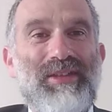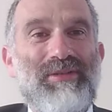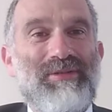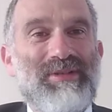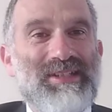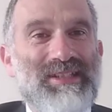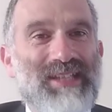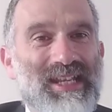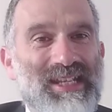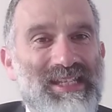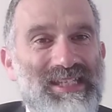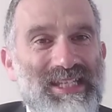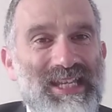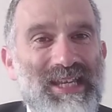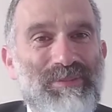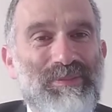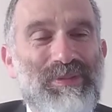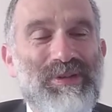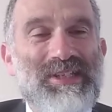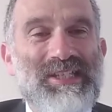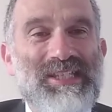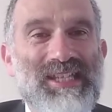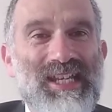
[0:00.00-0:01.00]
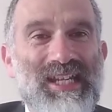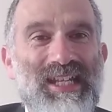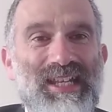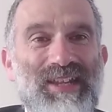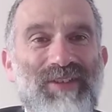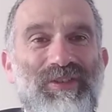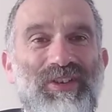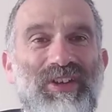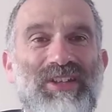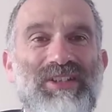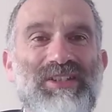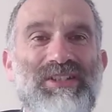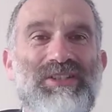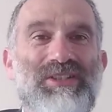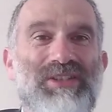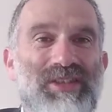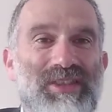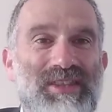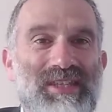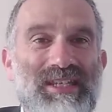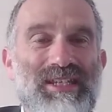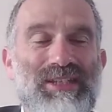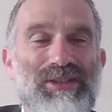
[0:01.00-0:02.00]
there is a deeper significance to
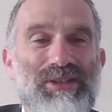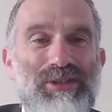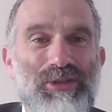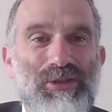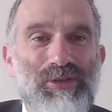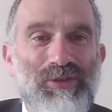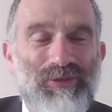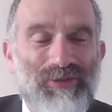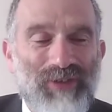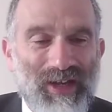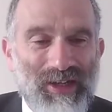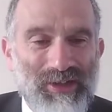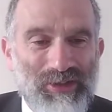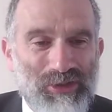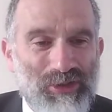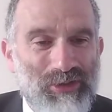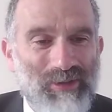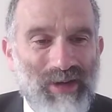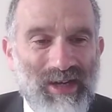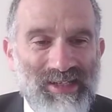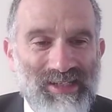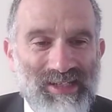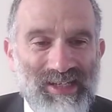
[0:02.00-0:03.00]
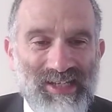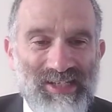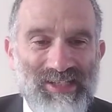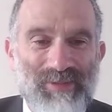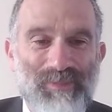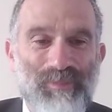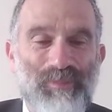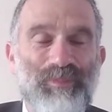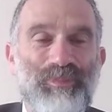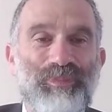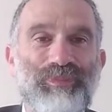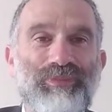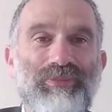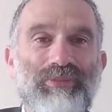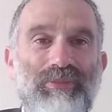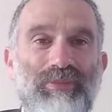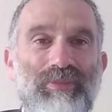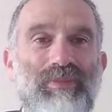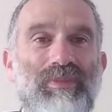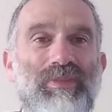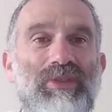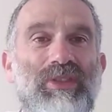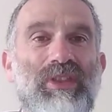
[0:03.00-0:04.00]
these two ideas.
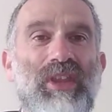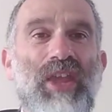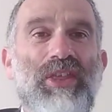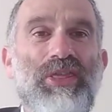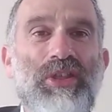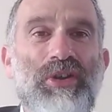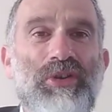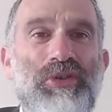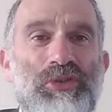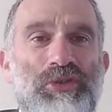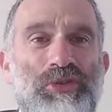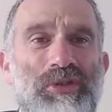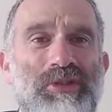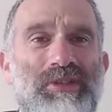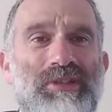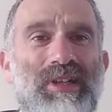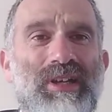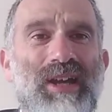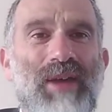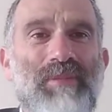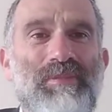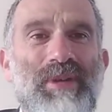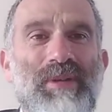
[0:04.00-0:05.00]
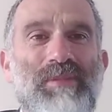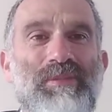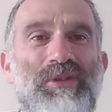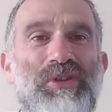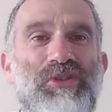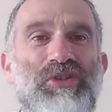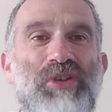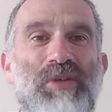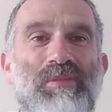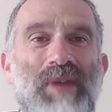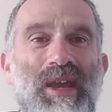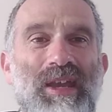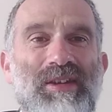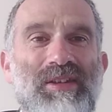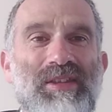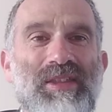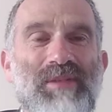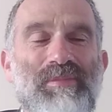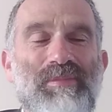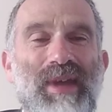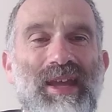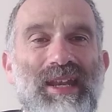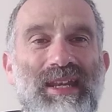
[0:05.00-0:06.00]
The Reshut Harabim, the domain of
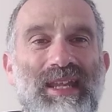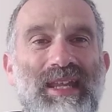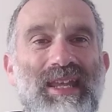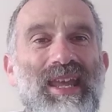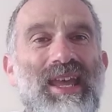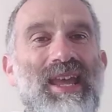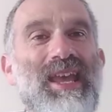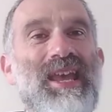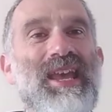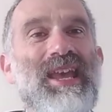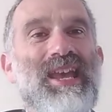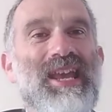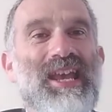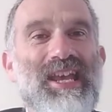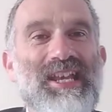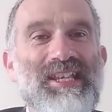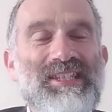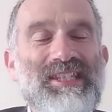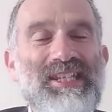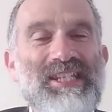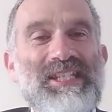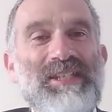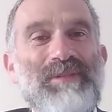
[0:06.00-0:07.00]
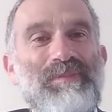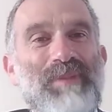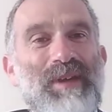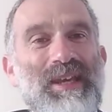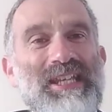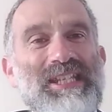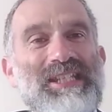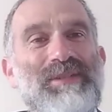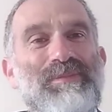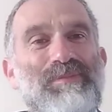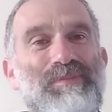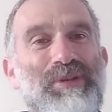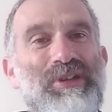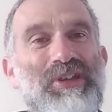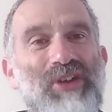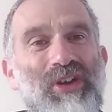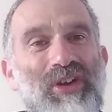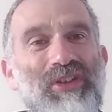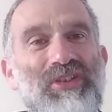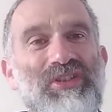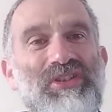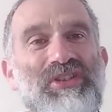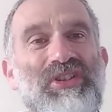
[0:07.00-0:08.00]
the many, is the space
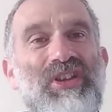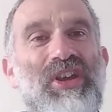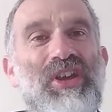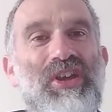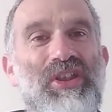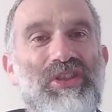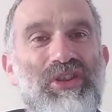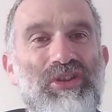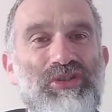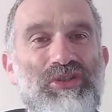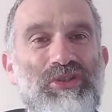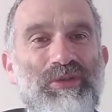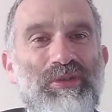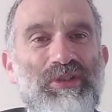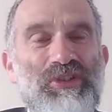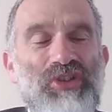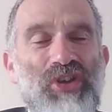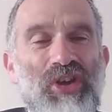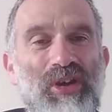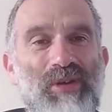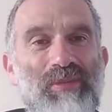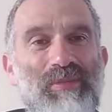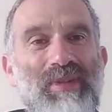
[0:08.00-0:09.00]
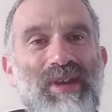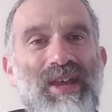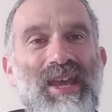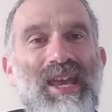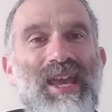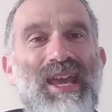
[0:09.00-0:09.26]
beyond the Jewish home.